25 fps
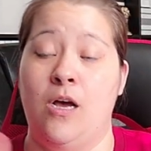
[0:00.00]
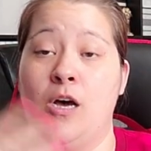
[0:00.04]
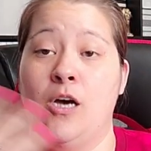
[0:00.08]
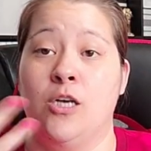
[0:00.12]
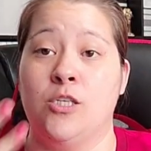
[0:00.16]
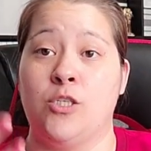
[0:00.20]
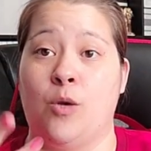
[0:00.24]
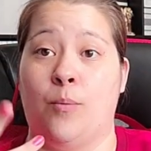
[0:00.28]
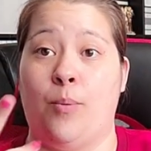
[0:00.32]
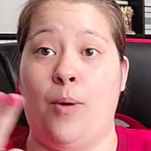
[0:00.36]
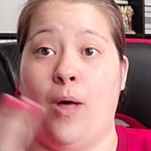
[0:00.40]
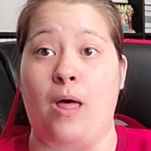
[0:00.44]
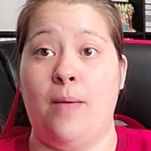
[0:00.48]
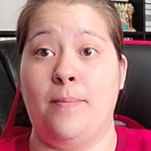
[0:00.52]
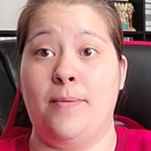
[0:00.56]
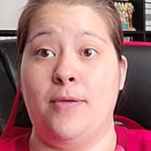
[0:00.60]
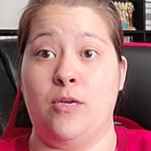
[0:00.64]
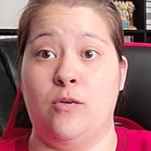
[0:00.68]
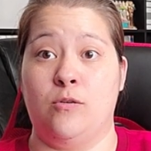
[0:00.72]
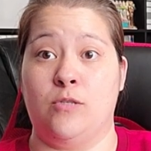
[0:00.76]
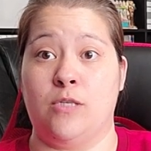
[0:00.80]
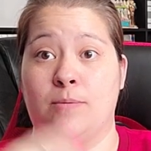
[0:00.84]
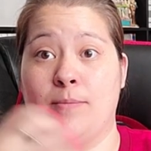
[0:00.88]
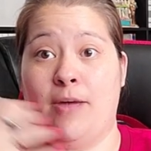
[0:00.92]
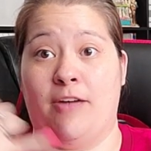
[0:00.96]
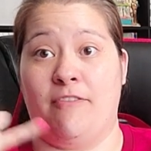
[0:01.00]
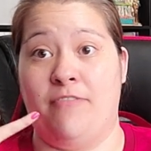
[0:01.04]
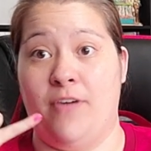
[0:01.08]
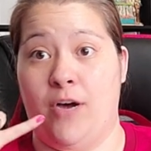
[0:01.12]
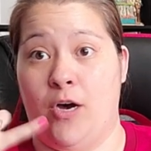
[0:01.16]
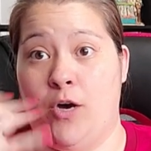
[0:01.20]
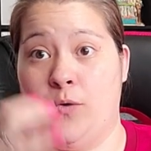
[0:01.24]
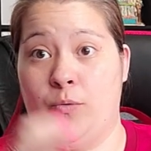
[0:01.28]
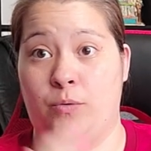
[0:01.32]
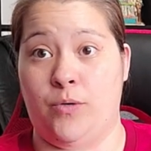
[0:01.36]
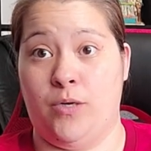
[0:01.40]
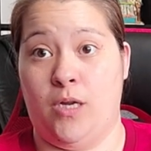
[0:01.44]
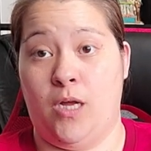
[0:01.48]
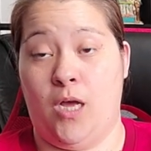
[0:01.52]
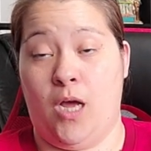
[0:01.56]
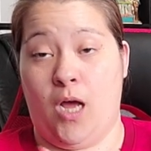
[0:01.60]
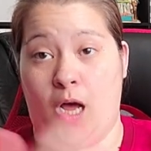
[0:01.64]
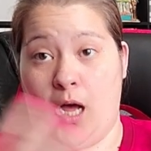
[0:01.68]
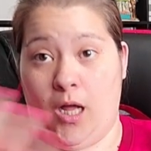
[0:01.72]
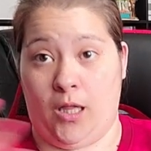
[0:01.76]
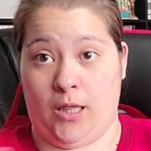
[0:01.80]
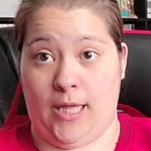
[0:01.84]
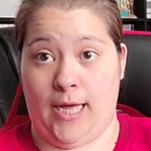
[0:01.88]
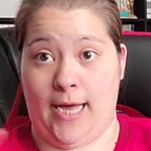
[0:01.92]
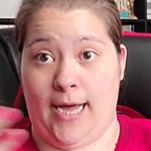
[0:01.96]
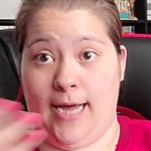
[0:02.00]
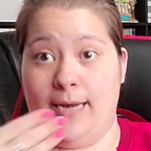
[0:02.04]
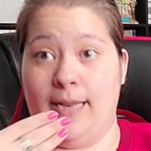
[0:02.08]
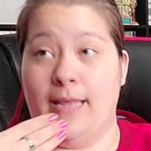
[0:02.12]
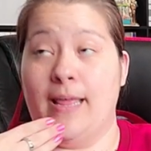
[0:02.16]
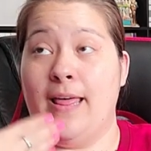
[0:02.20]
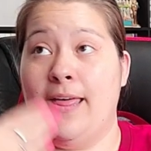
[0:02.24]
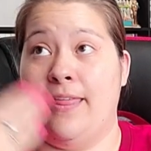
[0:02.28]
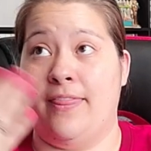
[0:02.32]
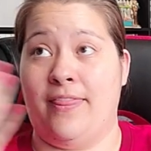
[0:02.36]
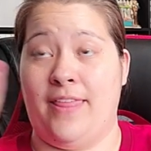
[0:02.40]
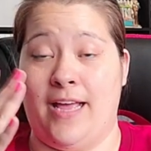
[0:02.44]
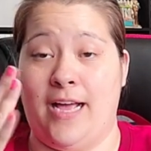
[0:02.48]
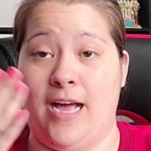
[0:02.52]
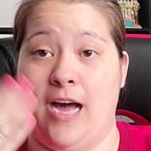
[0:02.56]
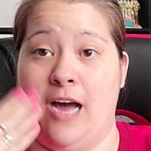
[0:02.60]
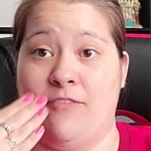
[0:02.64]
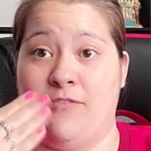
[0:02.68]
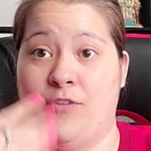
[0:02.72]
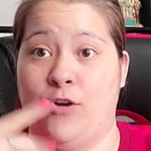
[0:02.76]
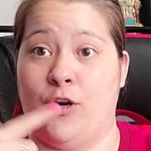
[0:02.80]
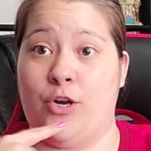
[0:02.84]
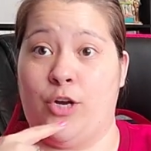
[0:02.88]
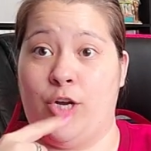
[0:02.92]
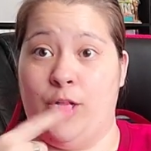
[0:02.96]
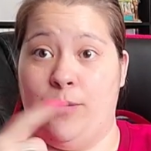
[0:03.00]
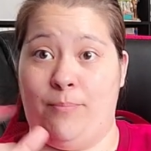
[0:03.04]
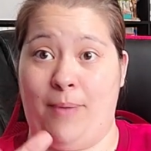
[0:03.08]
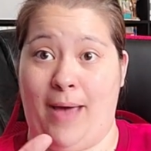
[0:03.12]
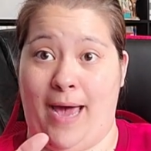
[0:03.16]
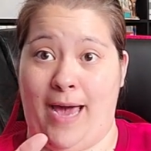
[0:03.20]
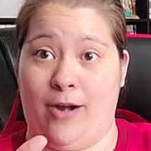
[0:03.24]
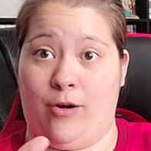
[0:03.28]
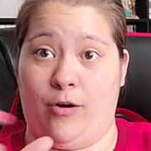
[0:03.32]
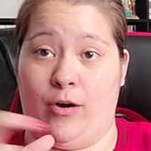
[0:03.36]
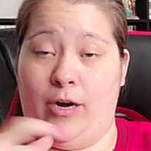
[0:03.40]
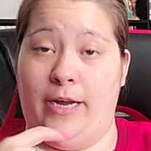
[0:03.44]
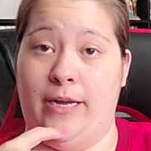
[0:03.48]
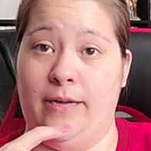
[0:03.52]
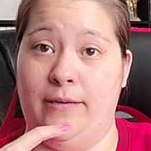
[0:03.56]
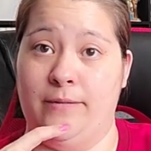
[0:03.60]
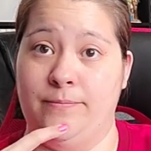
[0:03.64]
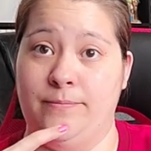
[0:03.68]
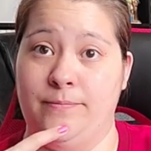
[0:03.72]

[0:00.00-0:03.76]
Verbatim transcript: So I'll probably be using my phone a lot. Thank God for a good battery.